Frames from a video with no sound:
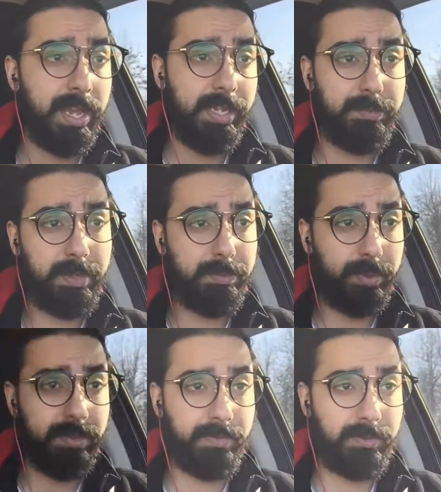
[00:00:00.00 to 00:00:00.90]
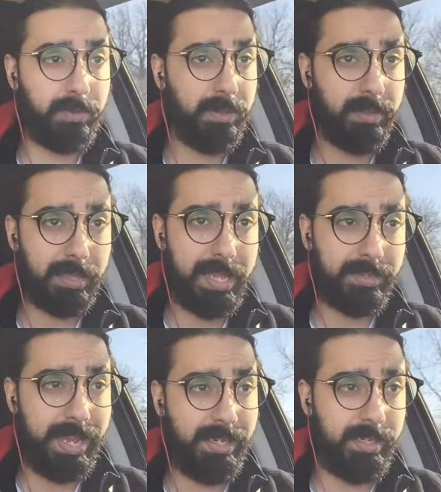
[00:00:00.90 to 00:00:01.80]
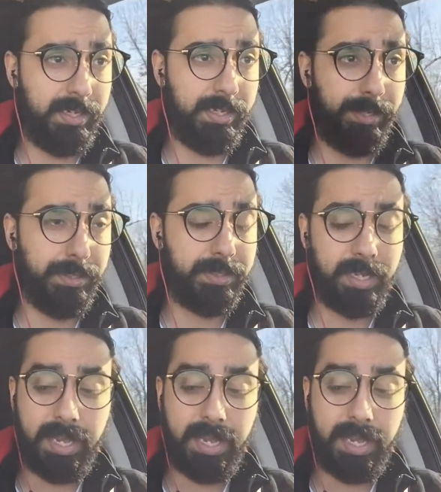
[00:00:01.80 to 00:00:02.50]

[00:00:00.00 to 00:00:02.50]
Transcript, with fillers: He's been in prison for the last 18 years,